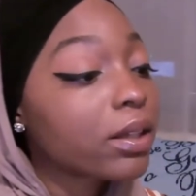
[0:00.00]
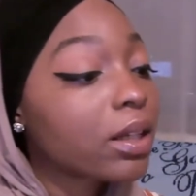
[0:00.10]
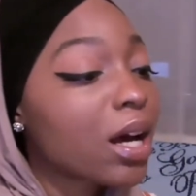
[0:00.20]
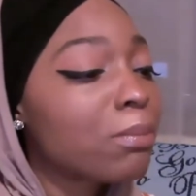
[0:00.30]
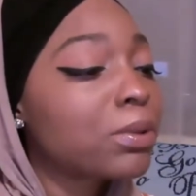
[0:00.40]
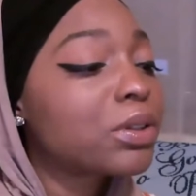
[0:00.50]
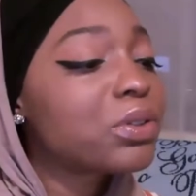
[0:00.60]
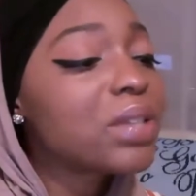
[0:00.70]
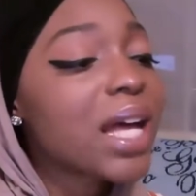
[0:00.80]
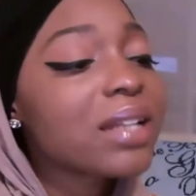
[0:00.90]
a
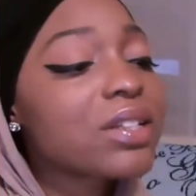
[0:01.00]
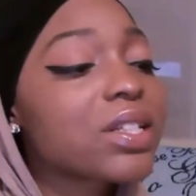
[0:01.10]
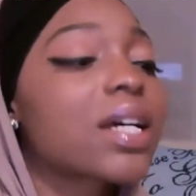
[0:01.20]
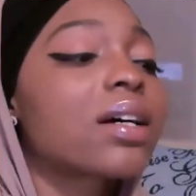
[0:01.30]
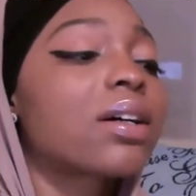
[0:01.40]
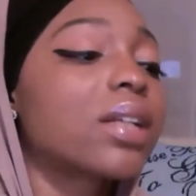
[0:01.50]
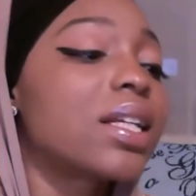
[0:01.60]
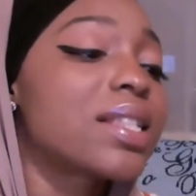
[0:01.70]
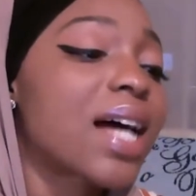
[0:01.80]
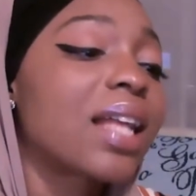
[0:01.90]
blue-like gel
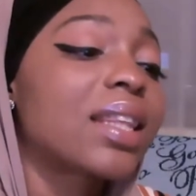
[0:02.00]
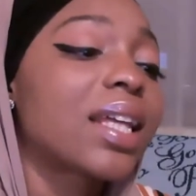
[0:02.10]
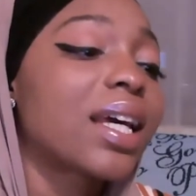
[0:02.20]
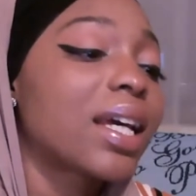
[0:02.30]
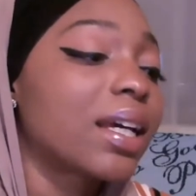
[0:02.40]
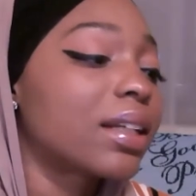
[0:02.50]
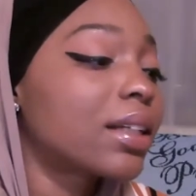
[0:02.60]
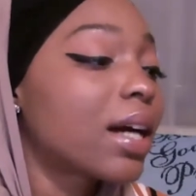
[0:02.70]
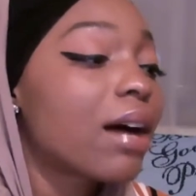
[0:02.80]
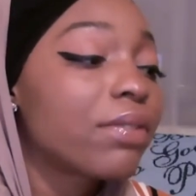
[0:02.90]
inside the head
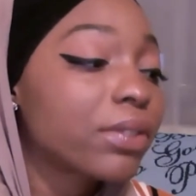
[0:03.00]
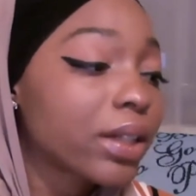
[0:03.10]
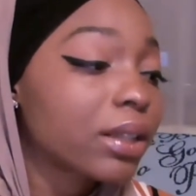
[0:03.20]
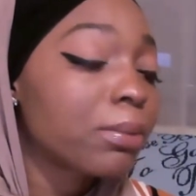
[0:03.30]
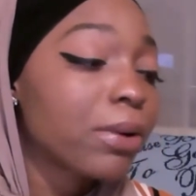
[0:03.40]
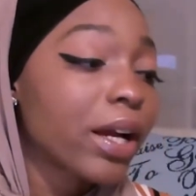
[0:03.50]
covering the brain.